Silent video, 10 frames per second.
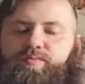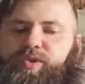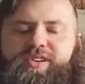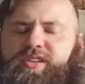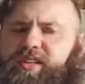
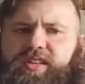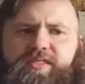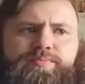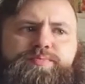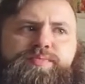putting
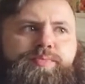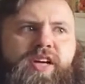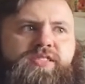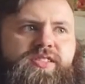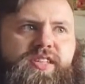in
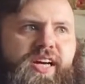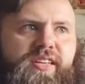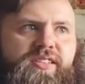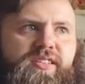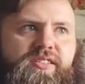metal
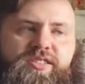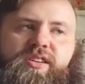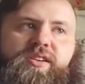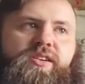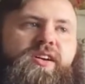detectors
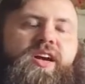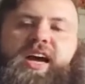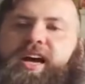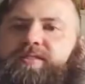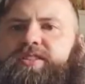or
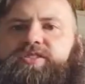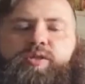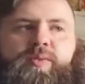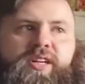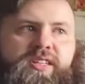having so
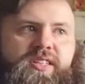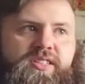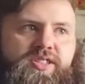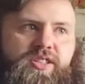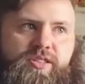many
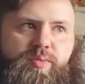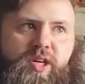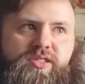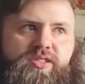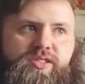teachers
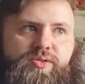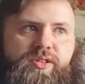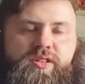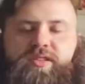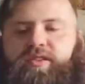per
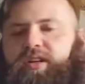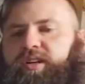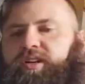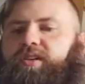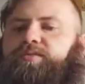student
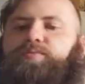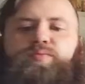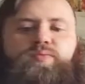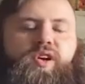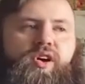or
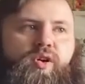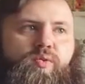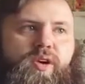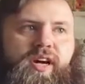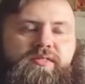
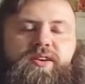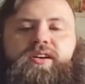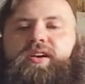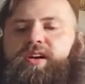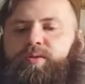whatever.
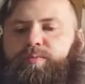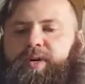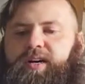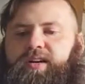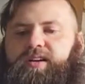
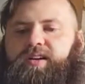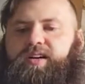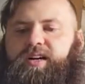But